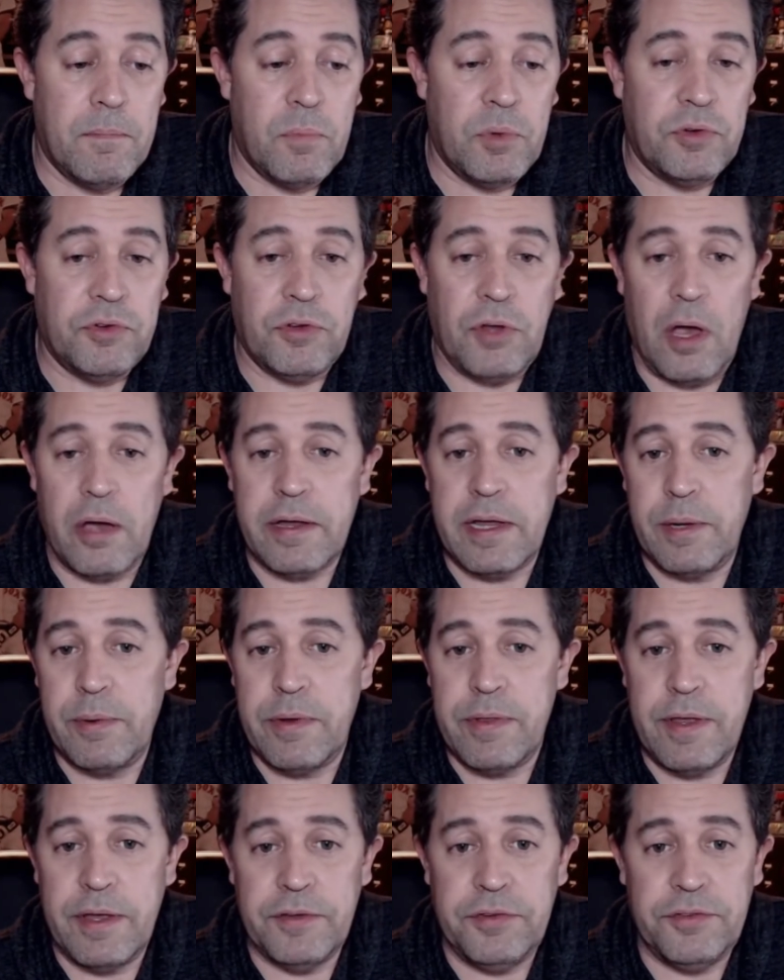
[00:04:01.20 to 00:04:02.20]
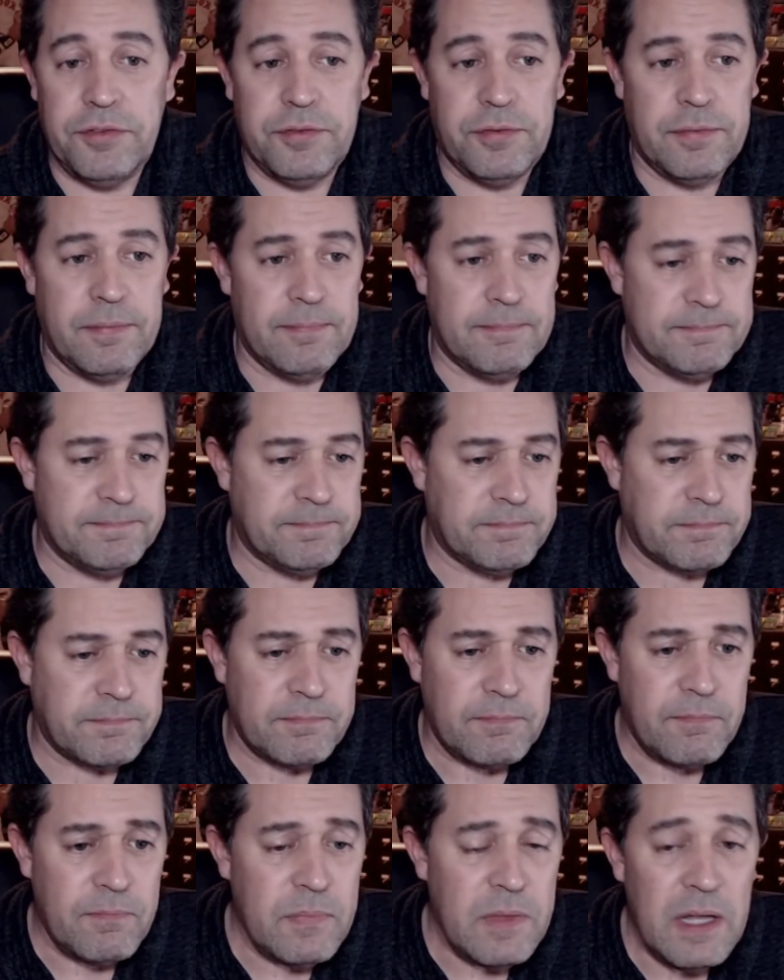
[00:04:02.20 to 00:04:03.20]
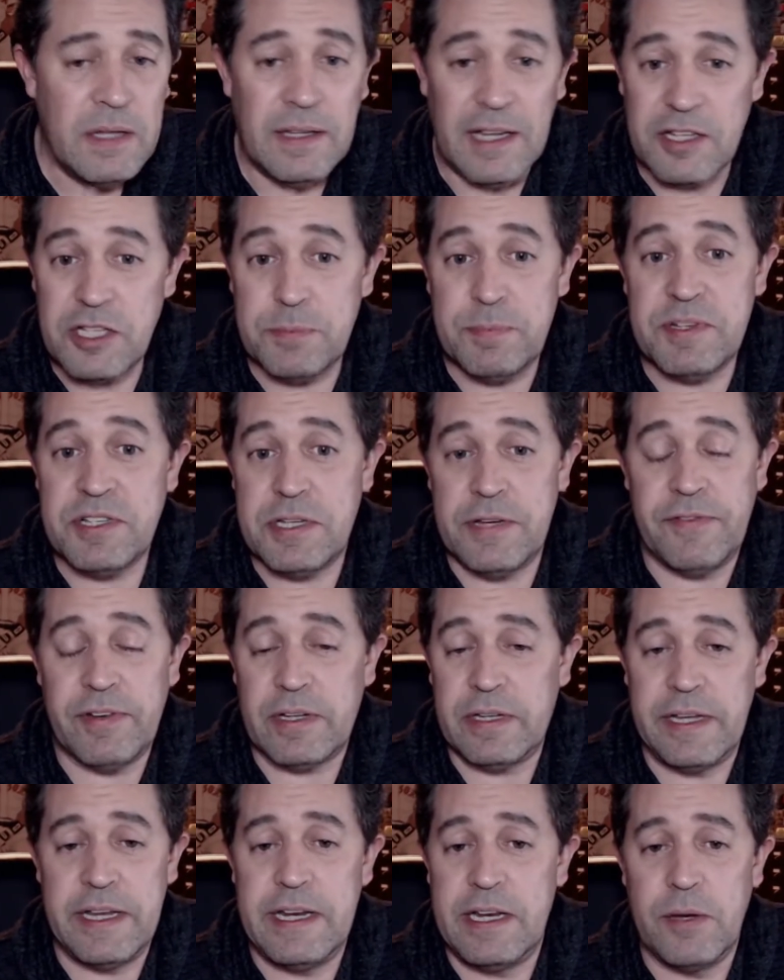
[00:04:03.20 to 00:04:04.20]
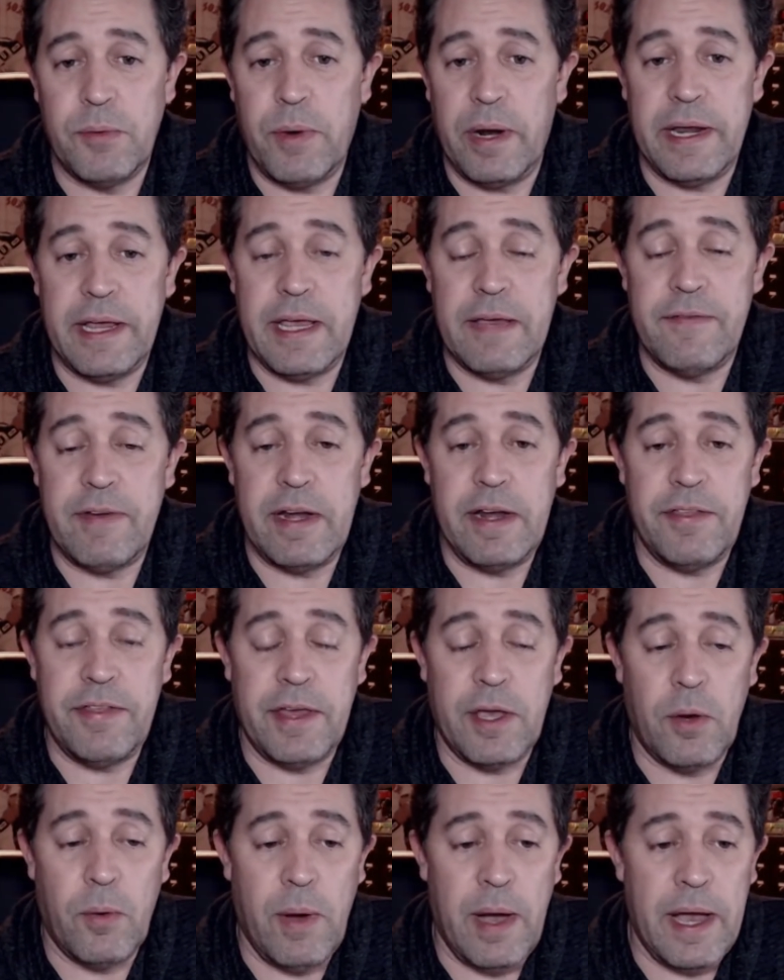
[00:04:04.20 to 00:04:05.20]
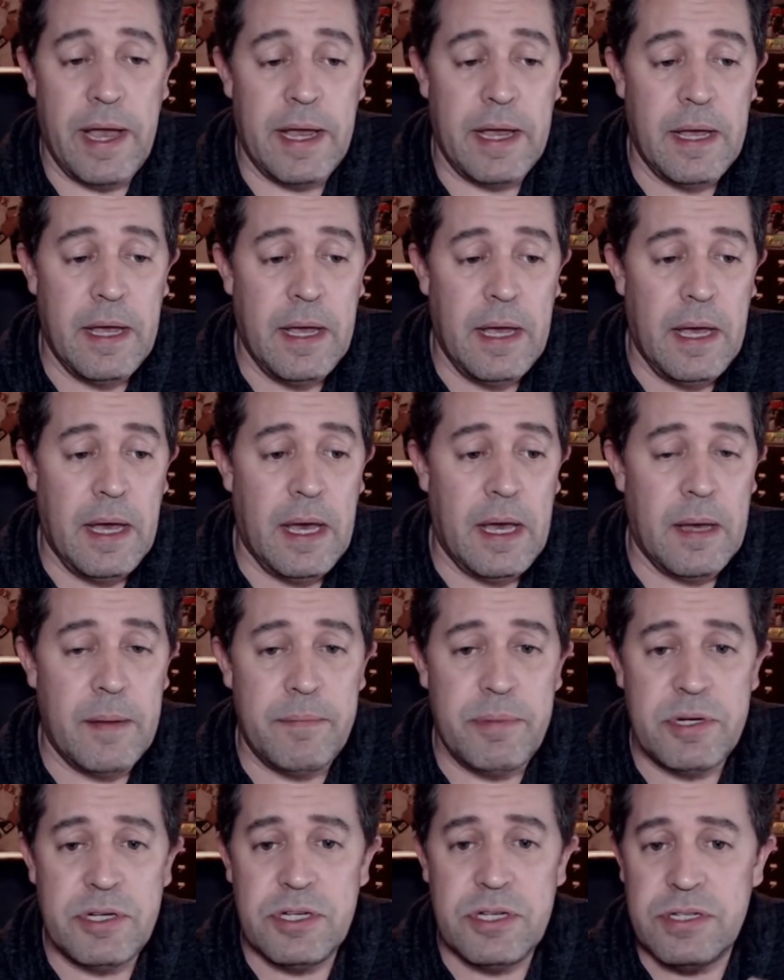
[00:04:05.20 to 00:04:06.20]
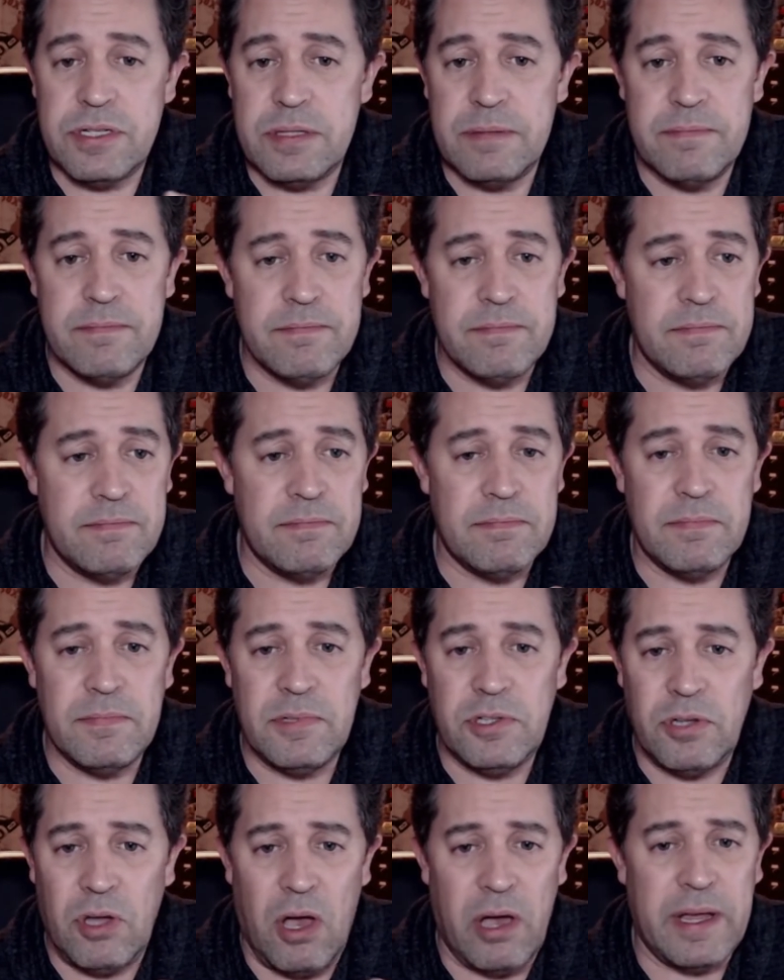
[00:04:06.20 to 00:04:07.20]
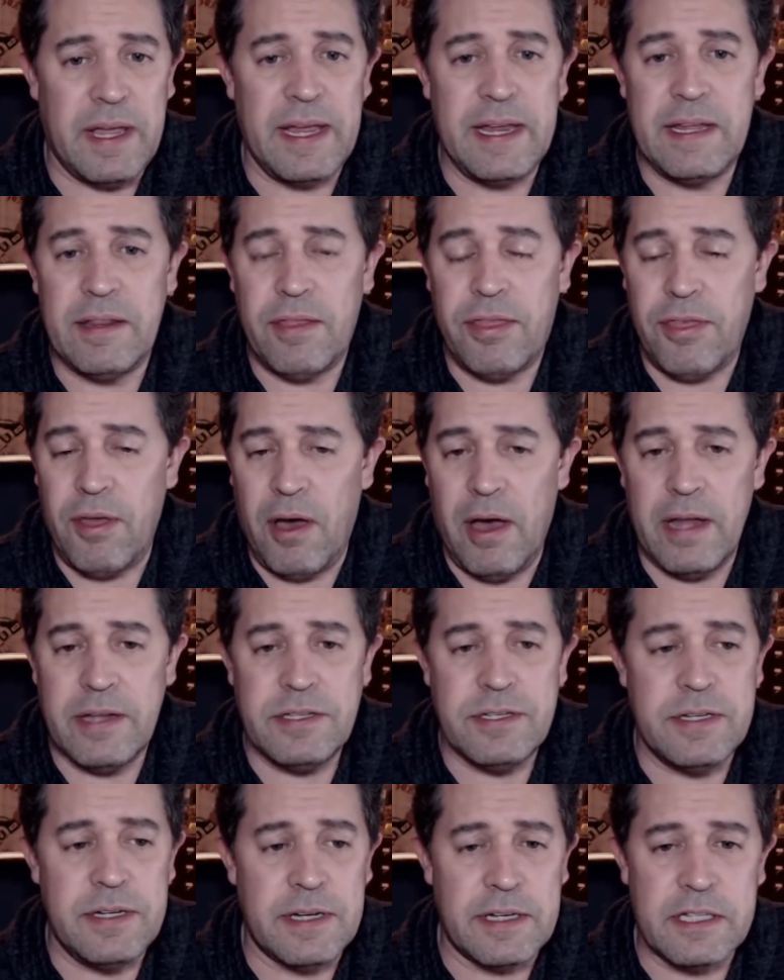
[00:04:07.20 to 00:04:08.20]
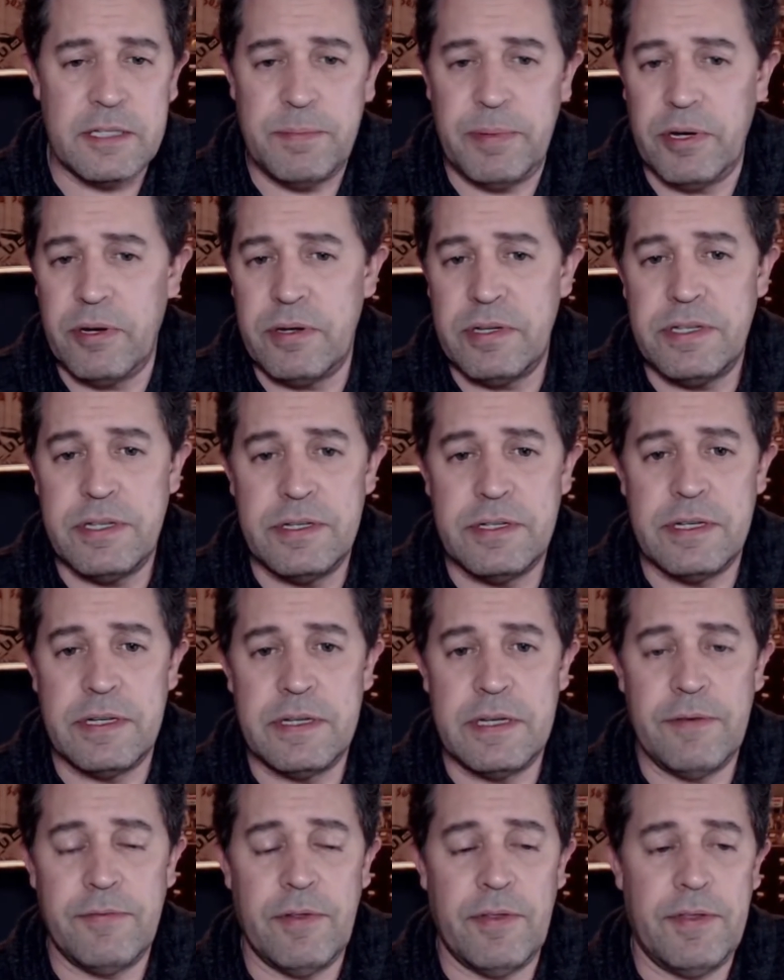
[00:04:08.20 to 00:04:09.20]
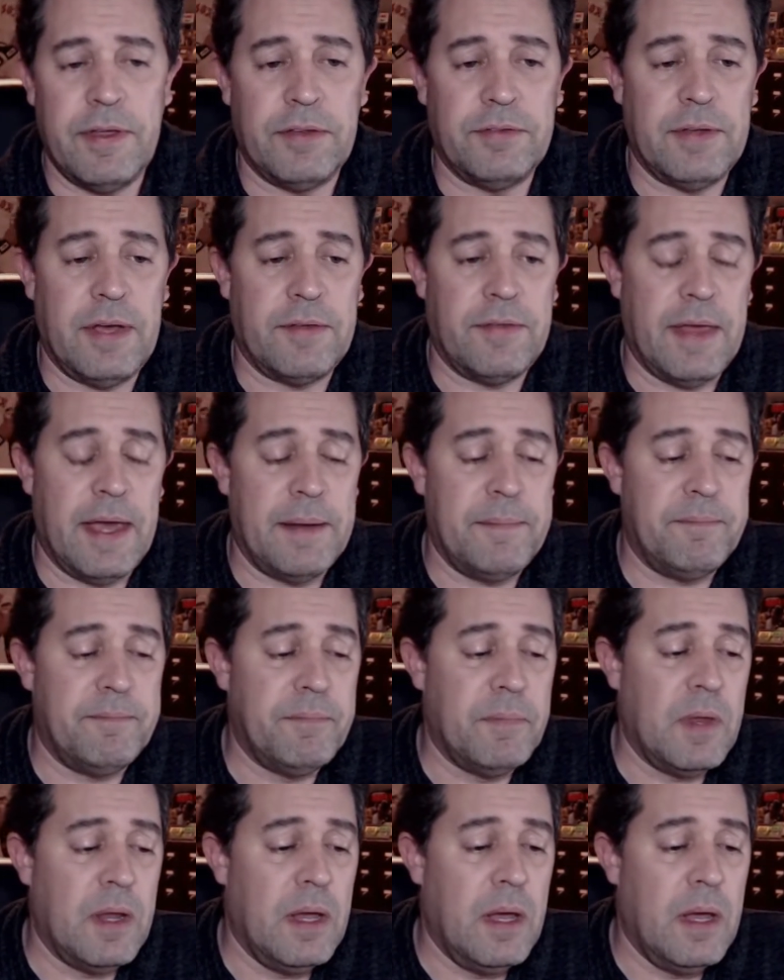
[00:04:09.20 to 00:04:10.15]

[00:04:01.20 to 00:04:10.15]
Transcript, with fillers: was talking with us. Not specifically, he didn't want to give anything away, but just some talking and thoughts and experiences and different things like that.